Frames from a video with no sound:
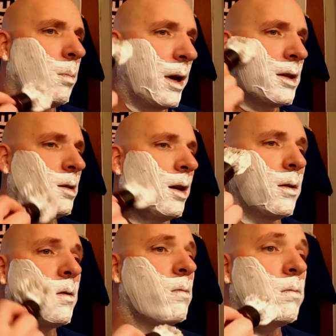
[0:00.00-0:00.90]

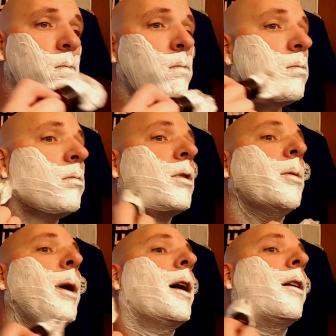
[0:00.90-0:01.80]
basically, to
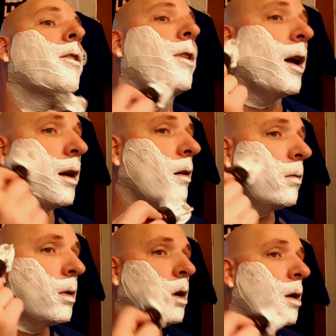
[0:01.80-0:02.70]
my understanding,
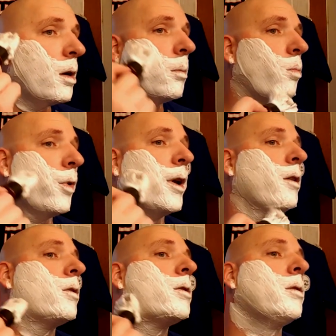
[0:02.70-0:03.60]

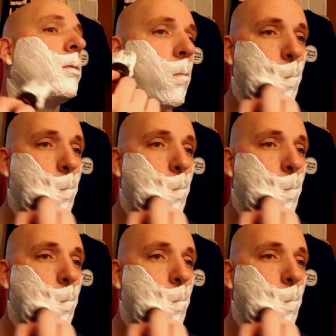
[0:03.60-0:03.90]
brings